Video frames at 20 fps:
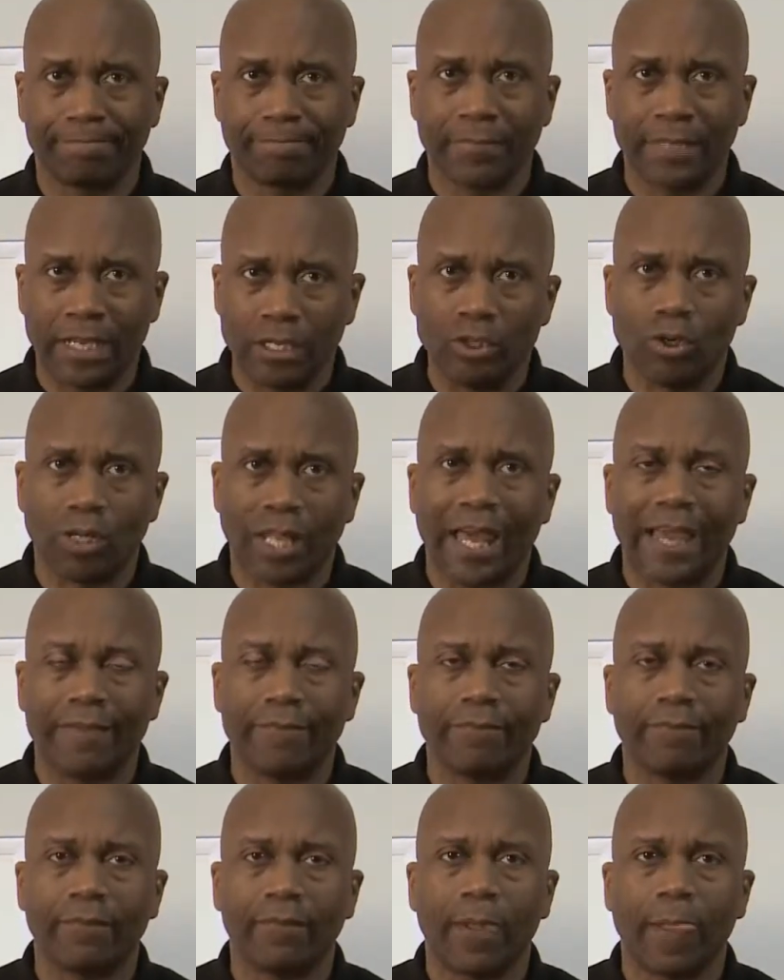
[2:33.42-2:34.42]
in your life
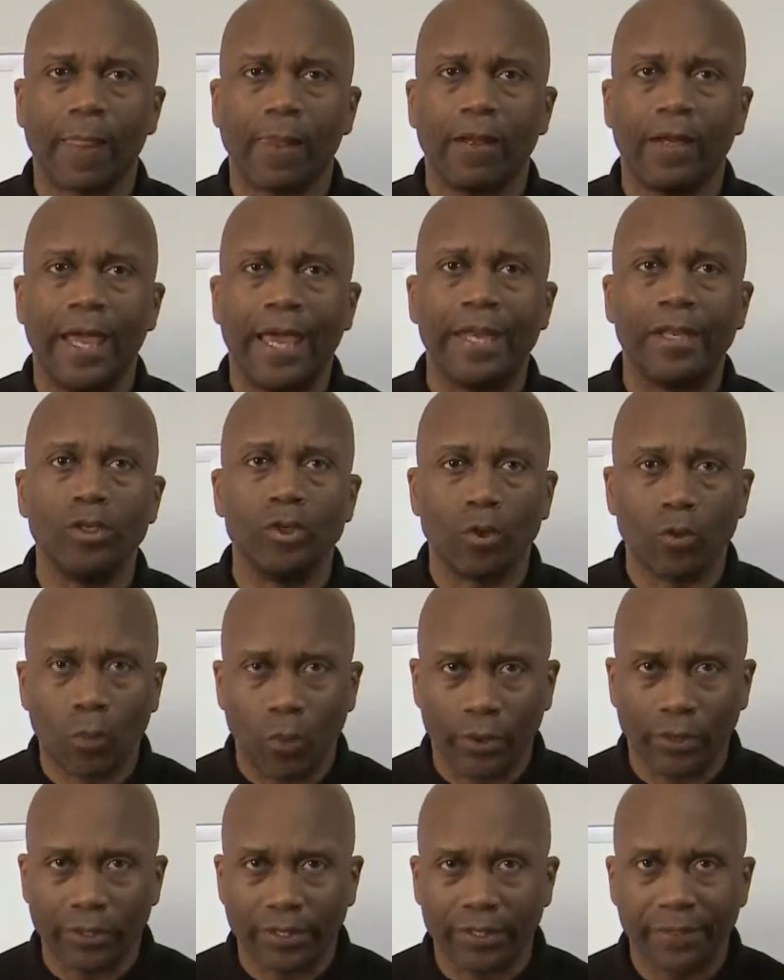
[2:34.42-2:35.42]
and in your
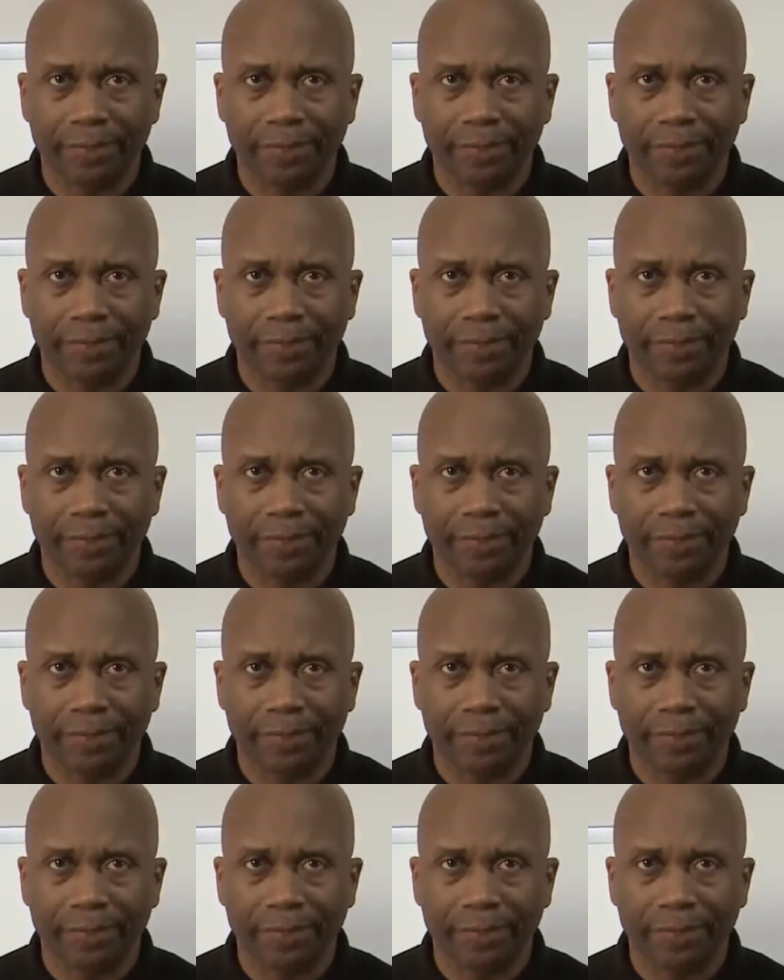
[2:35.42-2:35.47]
work